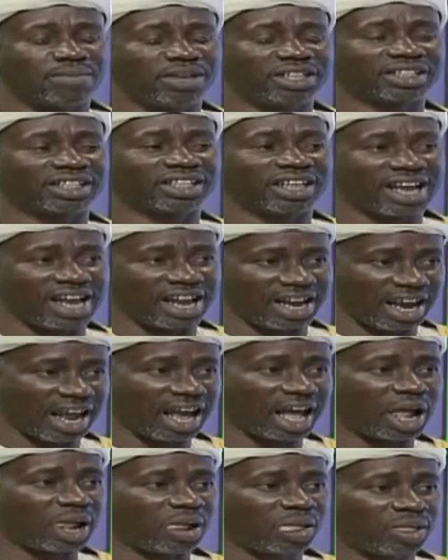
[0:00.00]
mentioned
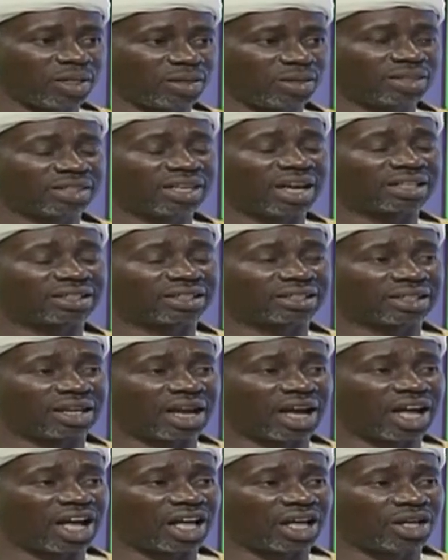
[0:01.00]
earlier that
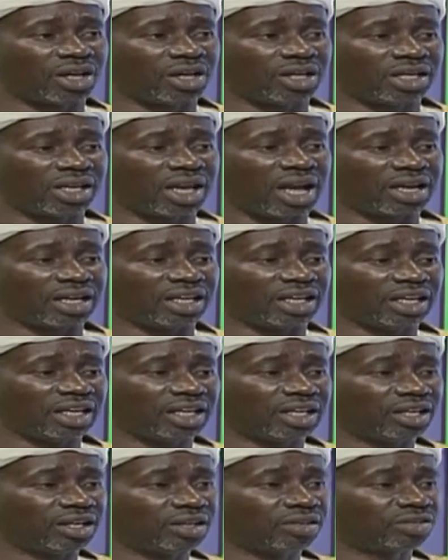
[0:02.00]

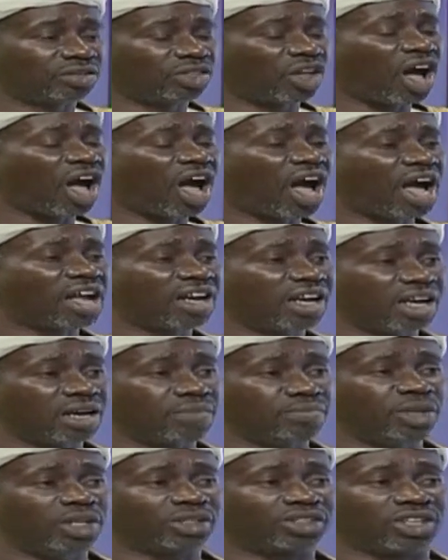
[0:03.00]
yani daha
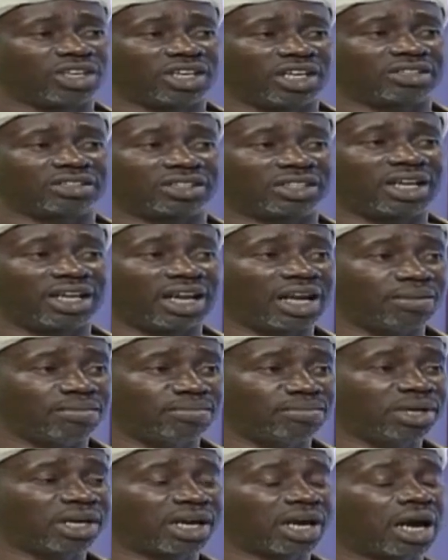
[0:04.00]
nabi sallallahu alaihi wasallam
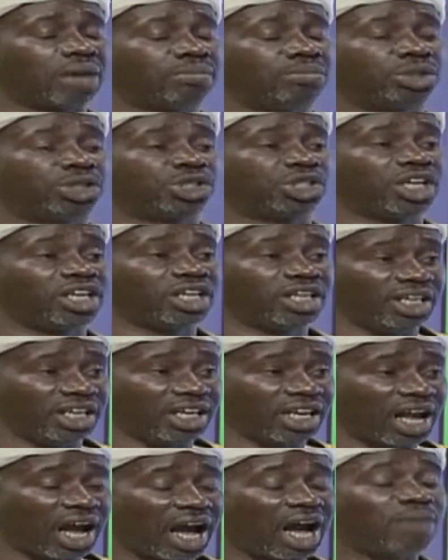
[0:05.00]
bi
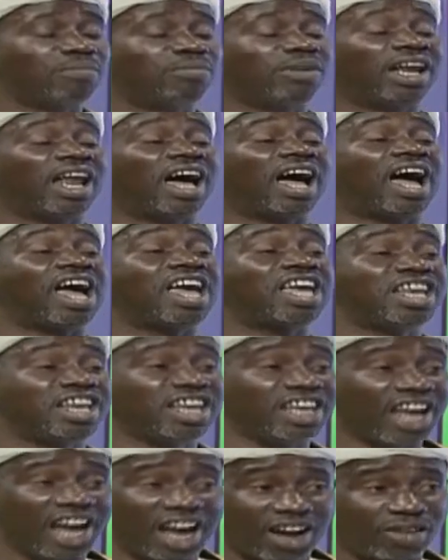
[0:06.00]
kabshaini
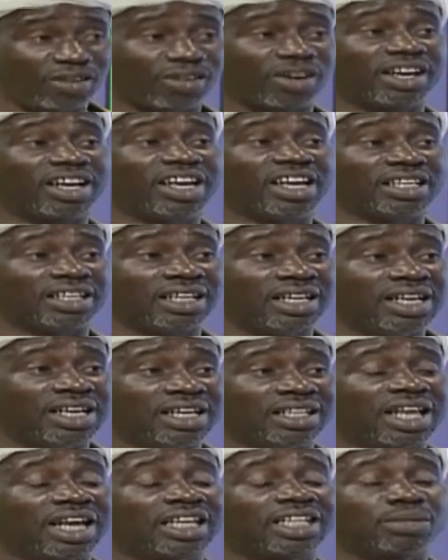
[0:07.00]
amlahaini aqranain,
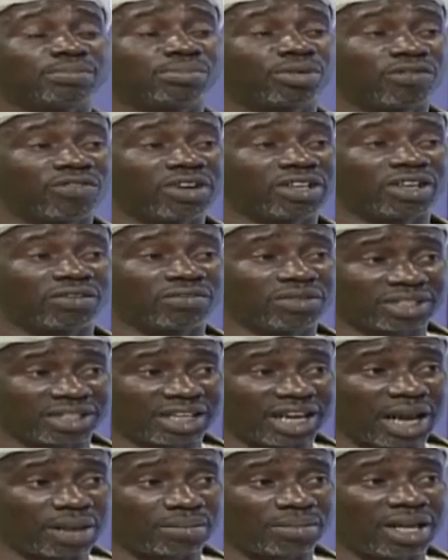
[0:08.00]
that the Prophet of
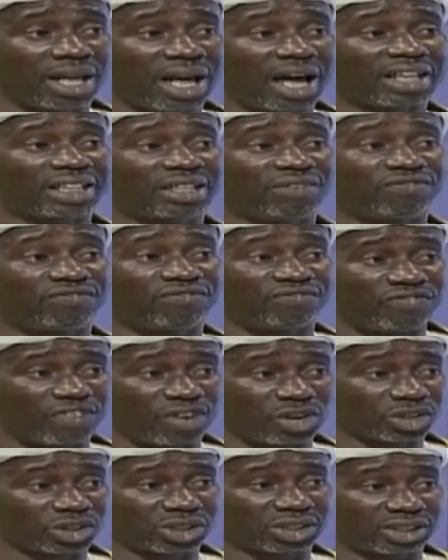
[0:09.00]
Islam at the
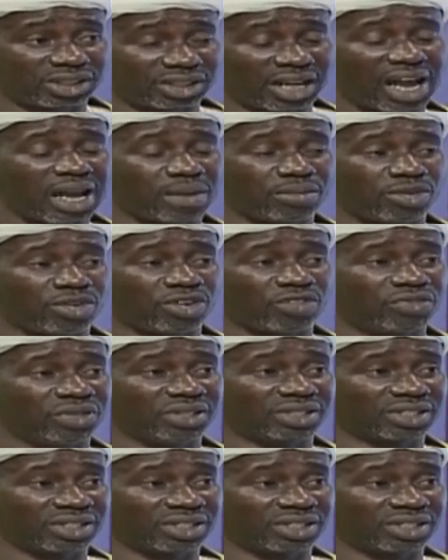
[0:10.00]
first time of his